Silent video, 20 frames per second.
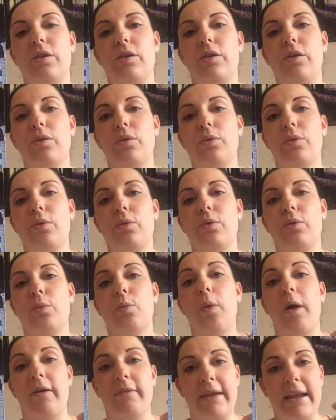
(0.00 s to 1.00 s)
your
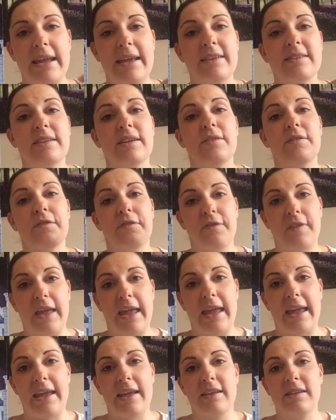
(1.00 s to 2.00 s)
worries and
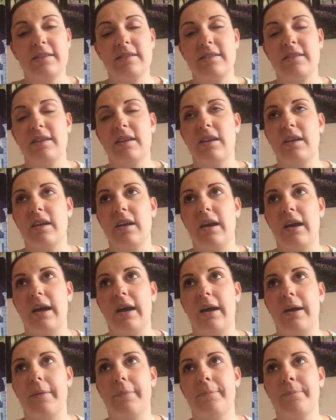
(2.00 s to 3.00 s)
fears
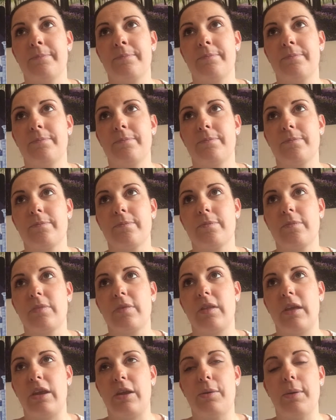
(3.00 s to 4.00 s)

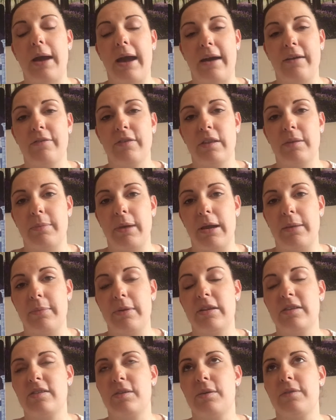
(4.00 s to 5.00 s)
that you have at the moment.